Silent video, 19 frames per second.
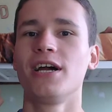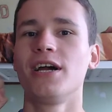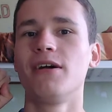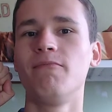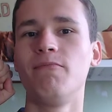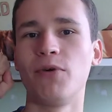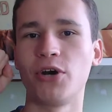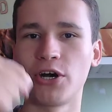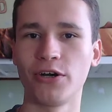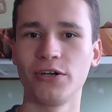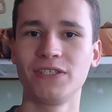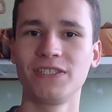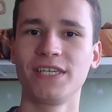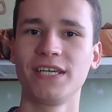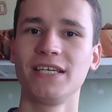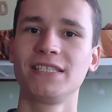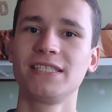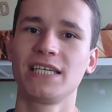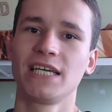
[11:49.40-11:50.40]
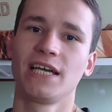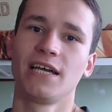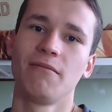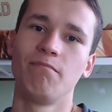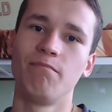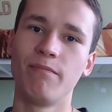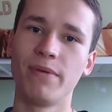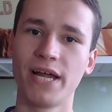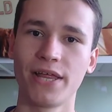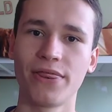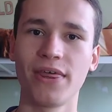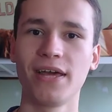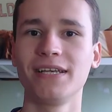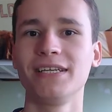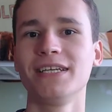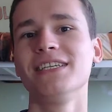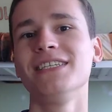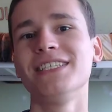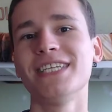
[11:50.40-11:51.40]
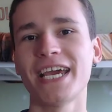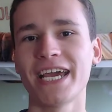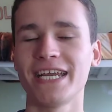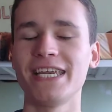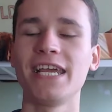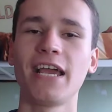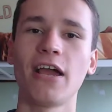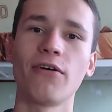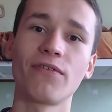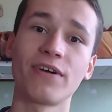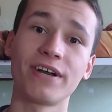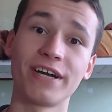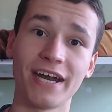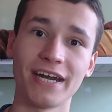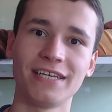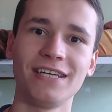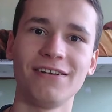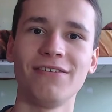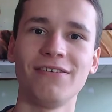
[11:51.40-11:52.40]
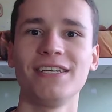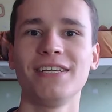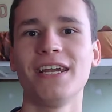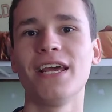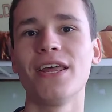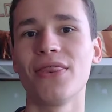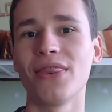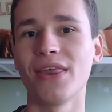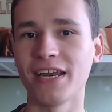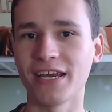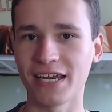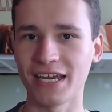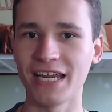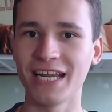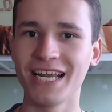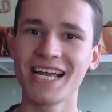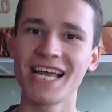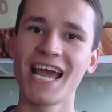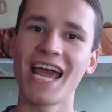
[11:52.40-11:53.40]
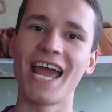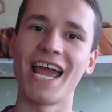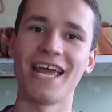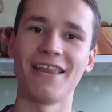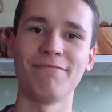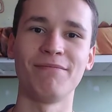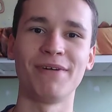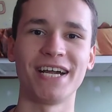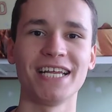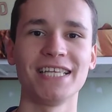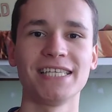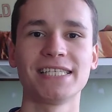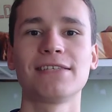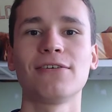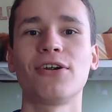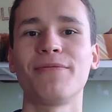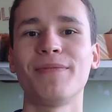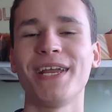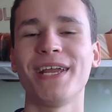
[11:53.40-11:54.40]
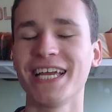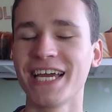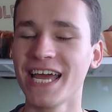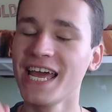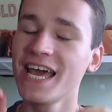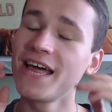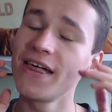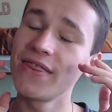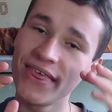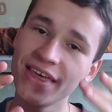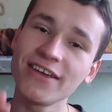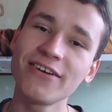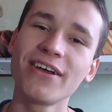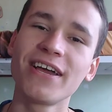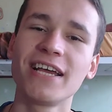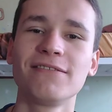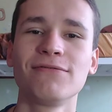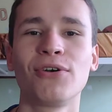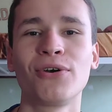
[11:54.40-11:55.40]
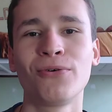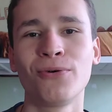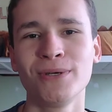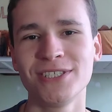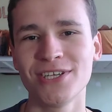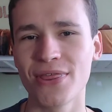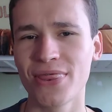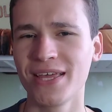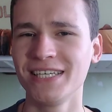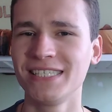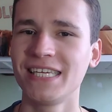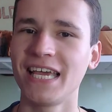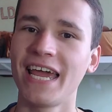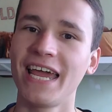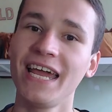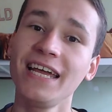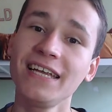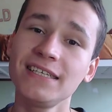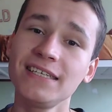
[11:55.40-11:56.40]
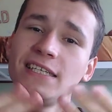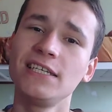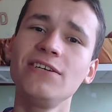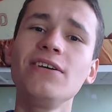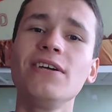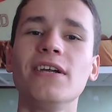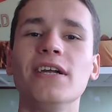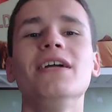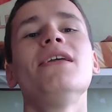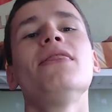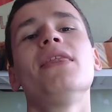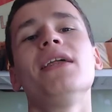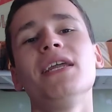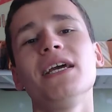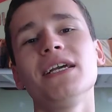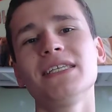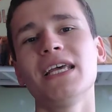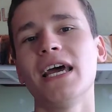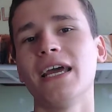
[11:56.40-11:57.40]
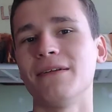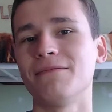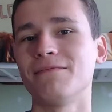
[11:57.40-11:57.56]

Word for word: process, method, technique of creativity, thinking and brainstorming. Thank you guys for watching this, and see you in the next time.